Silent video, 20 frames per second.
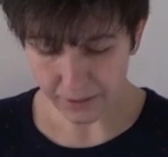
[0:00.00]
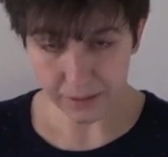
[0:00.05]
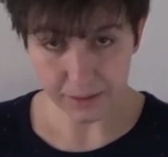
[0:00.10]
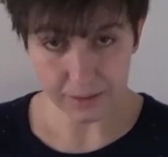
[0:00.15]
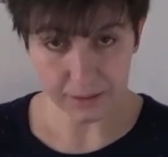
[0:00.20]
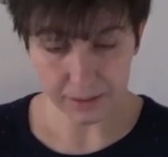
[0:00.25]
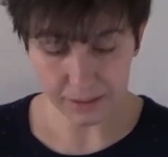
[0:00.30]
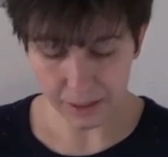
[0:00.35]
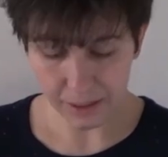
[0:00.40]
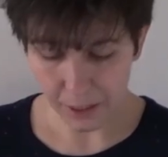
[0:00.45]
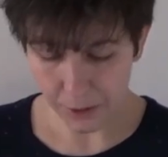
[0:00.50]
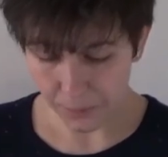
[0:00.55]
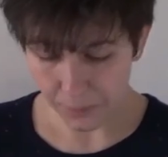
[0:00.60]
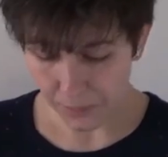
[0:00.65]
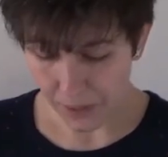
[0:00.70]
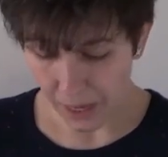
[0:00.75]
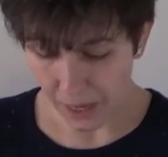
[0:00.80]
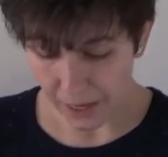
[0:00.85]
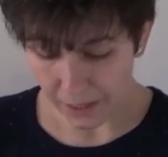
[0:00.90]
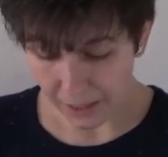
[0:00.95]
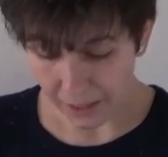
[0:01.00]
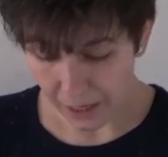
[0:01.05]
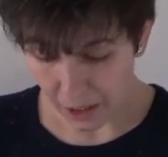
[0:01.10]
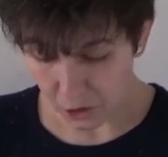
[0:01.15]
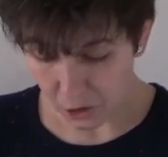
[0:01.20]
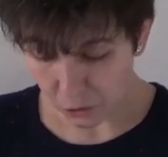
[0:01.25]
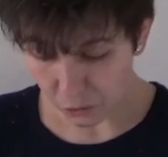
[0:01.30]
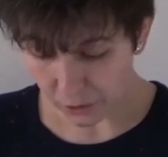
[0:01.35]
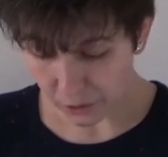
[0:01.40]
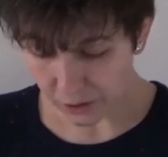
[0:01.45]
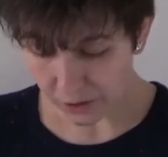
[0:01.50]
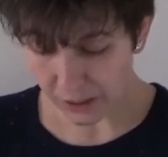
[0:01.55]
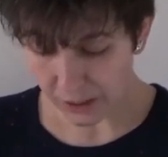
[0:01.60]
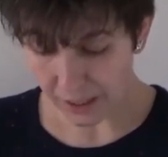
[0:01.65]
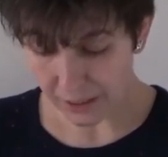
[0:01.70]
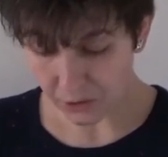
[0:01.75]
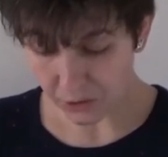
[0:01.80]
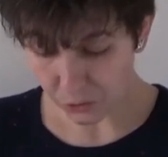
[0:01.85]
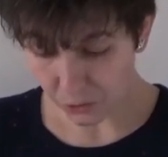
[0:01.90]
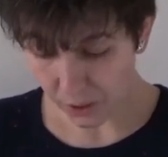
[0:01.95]
is C, countries
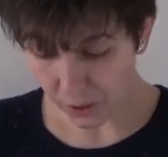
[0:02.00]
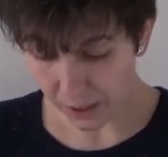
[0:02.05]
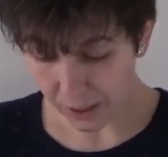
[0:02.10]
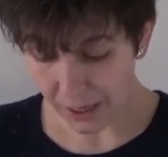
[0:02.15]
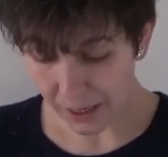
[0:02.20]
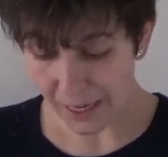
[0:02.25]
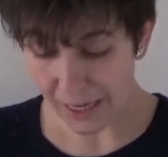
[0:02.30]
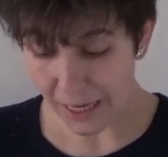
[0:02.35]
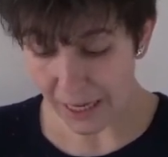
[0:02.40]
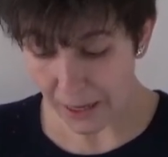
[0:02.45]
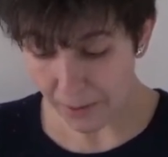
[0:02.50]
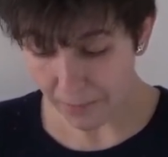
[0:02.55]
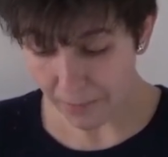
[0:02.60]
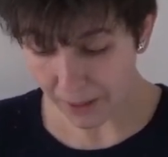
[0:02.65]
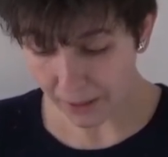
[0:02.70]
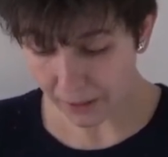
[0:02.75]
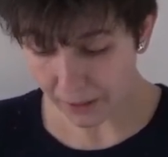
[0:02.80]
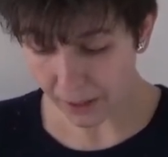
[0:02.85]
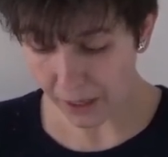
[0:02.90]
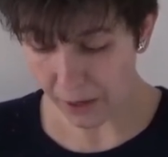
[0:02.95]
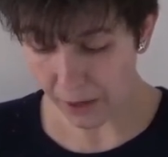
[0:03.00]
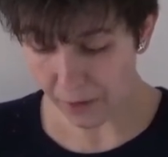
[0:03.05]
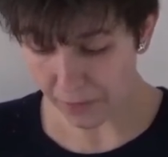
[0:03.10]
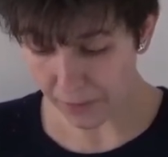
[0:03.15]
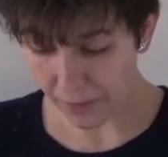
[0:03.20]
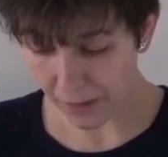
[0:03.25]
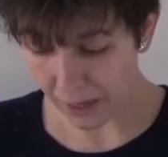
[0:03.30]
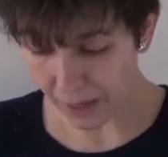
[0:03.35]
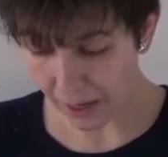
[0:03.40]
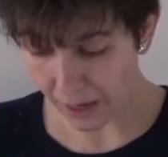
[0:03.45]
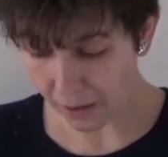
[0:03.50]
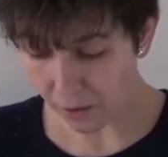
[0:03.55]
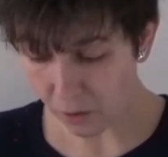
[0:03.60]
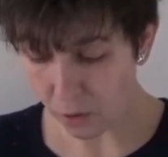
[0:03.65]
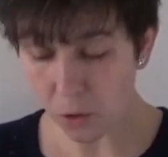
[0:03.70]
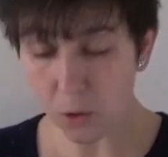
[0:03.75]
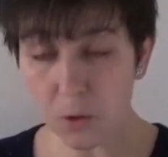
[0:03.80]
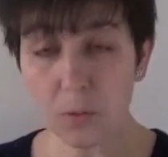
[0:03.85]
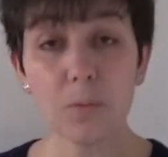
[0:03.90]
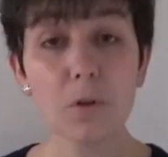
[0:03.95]
can trade even if they are
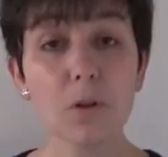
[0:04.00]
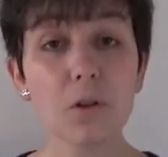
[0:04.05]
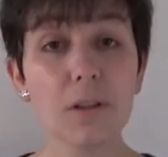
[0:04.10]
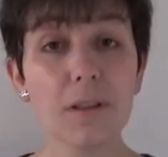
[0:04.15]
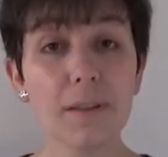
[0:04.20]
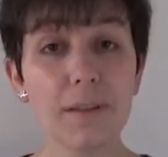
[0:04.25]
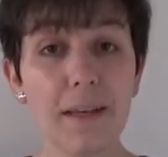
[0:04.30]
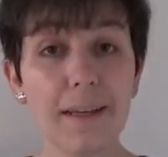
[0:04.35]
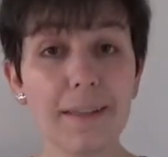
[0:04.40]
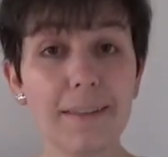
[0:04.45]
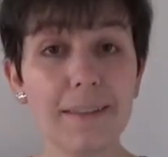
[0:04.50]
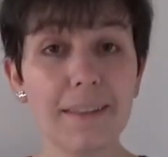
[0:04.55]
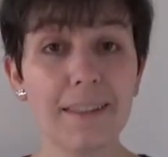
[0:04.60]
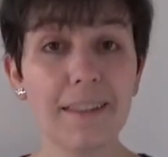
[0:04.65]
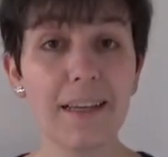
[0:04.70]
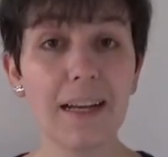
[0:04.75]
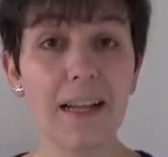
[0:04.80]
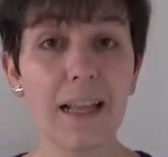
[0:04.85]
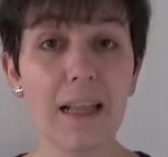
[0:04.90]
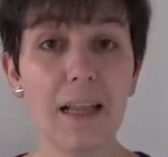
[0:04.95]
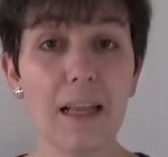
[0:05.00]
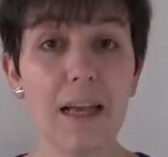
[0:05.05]
almost identical.